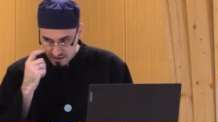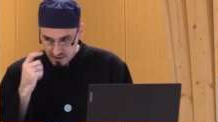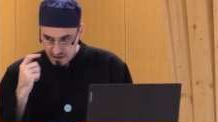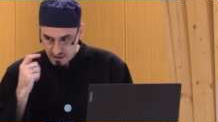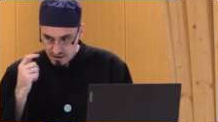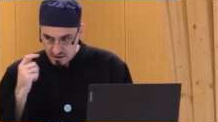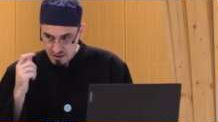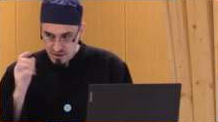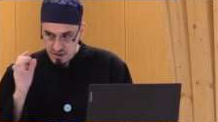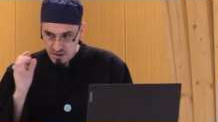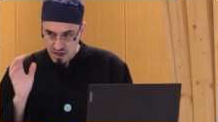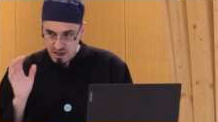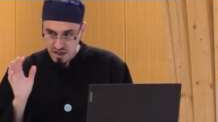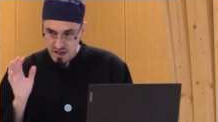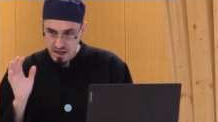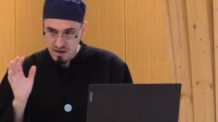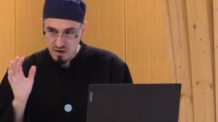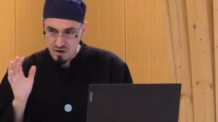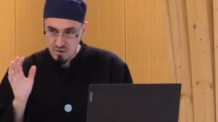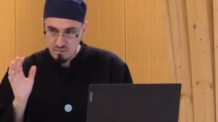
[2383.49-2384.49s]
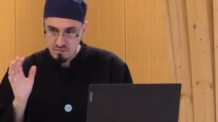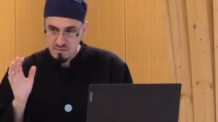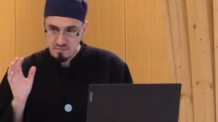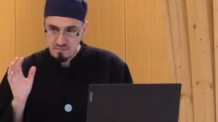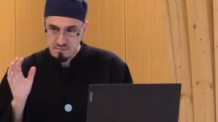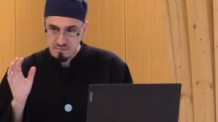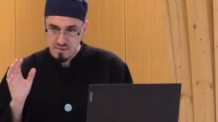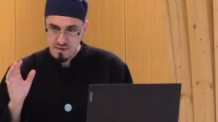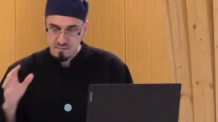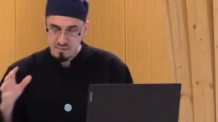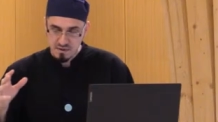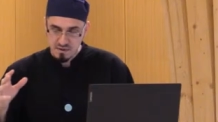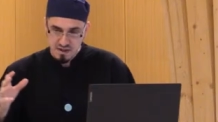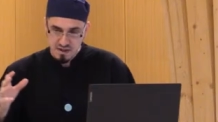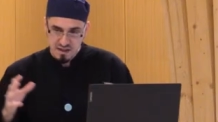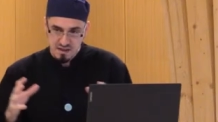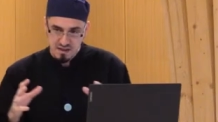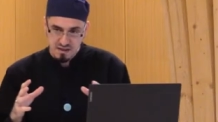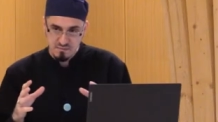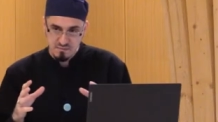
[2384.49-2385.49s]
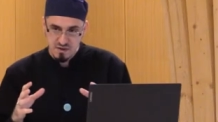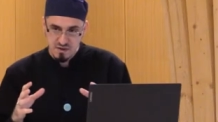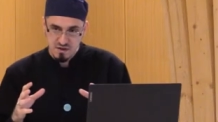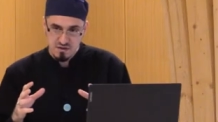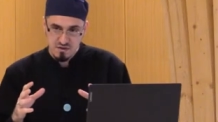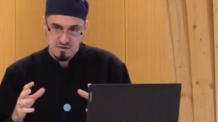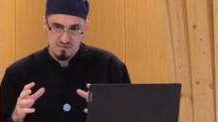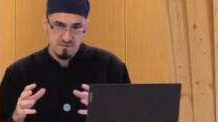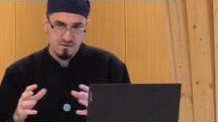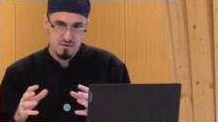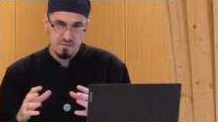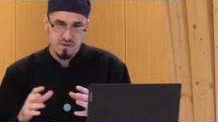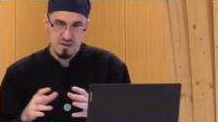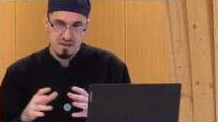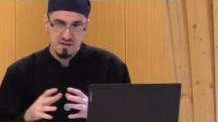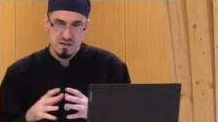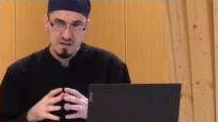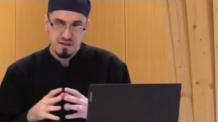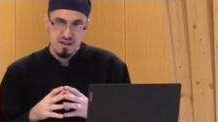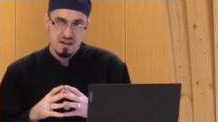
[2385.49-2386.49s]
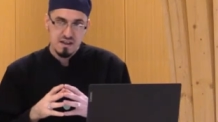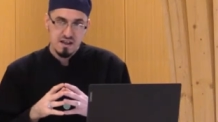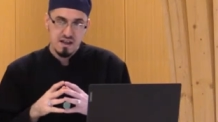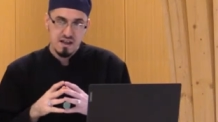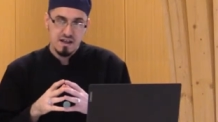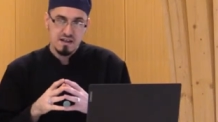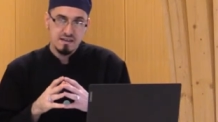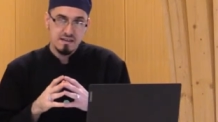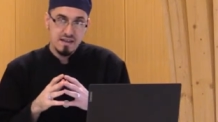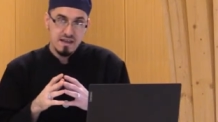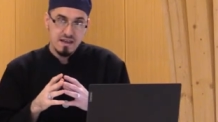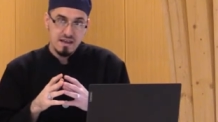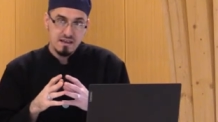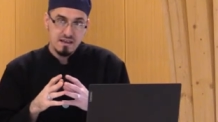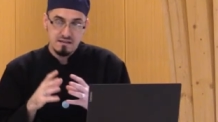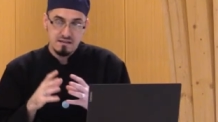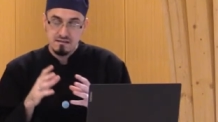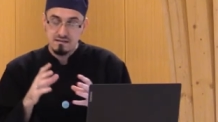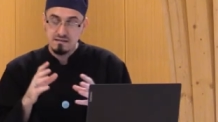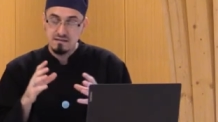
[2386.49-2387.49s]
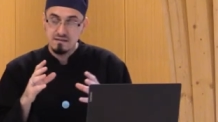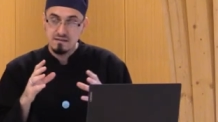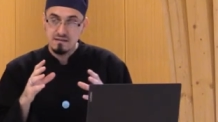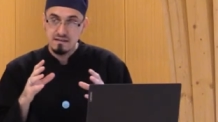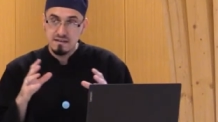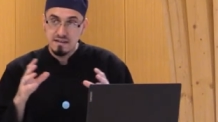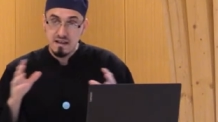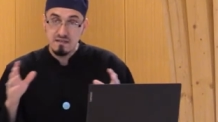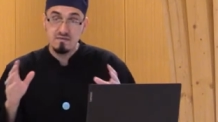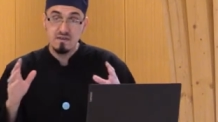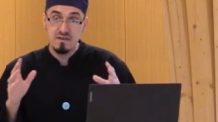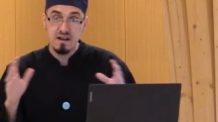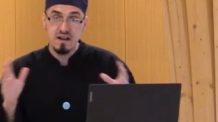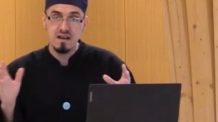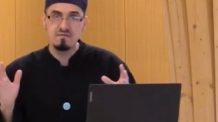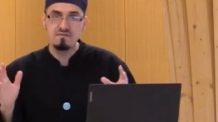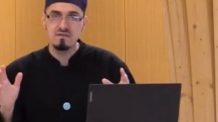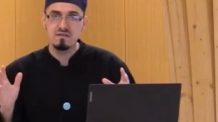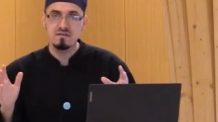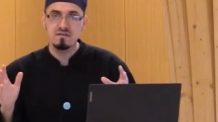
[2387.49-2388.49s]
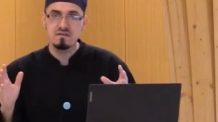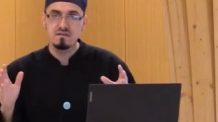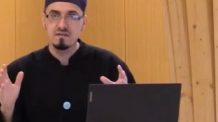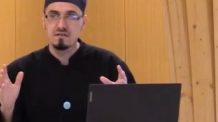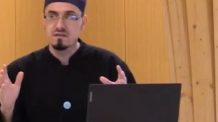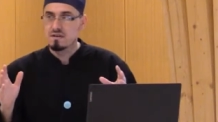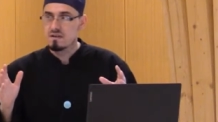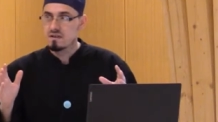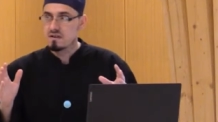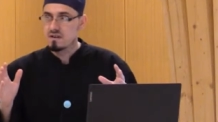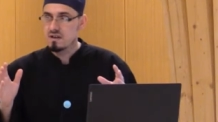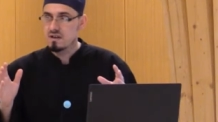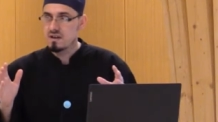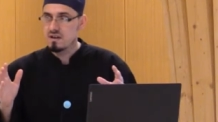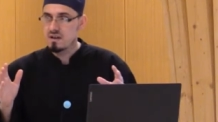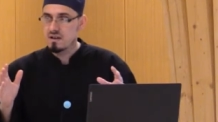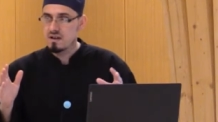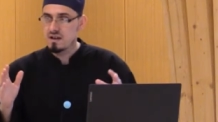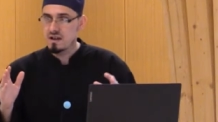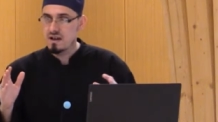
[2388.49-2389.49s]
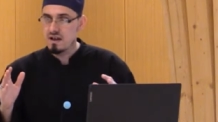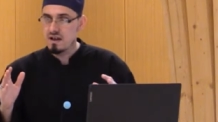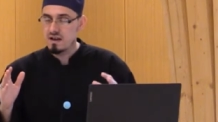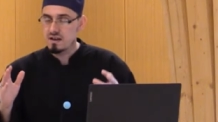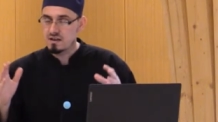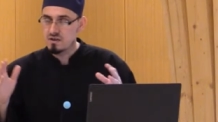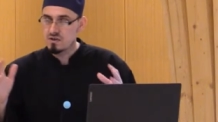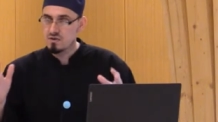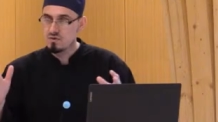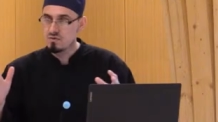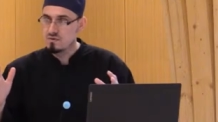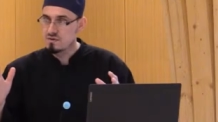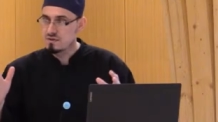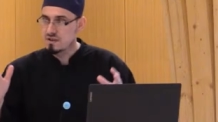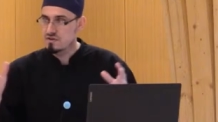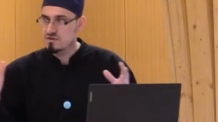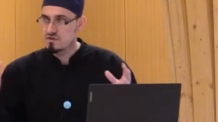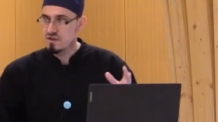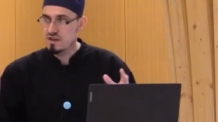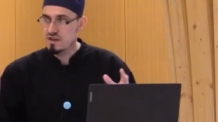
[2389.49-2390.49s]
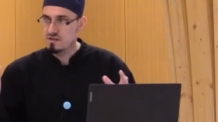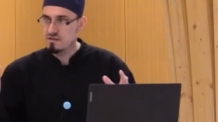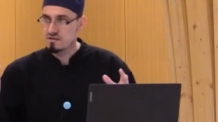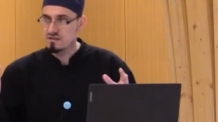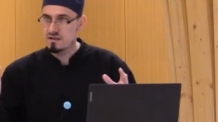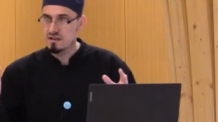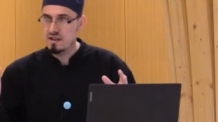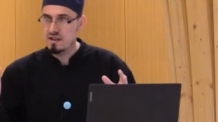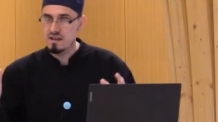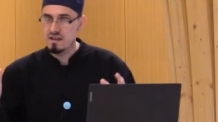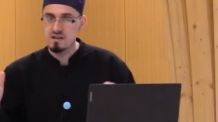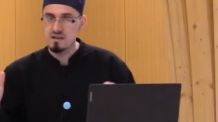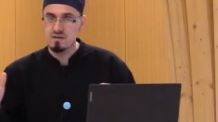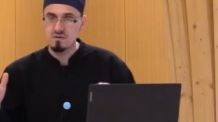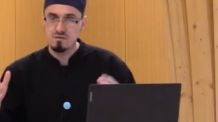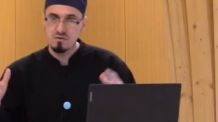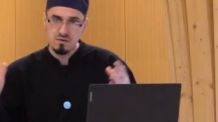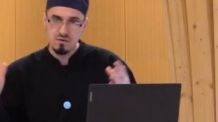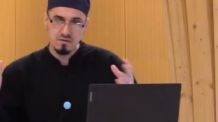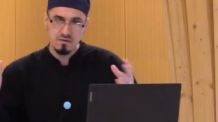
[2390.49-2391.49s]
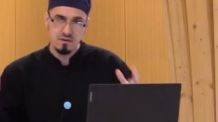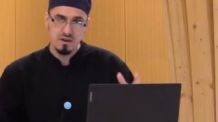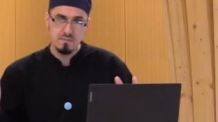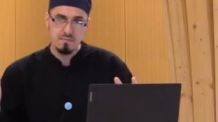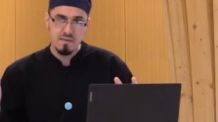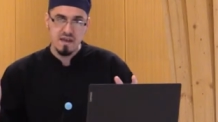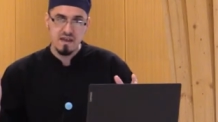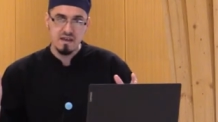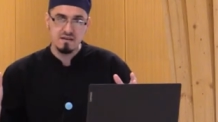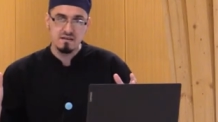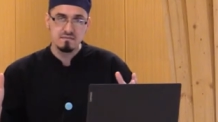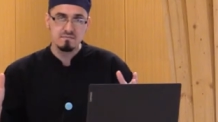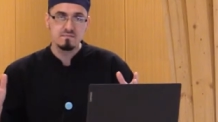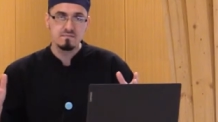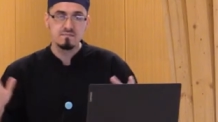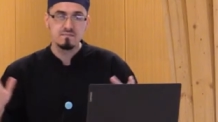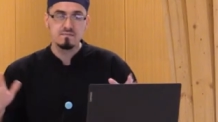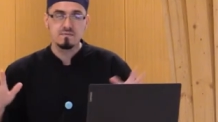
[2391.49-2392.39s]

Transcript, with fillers: inshallah, I hope people take admonition from it and they never ever uh, accuse a chaste lady or a man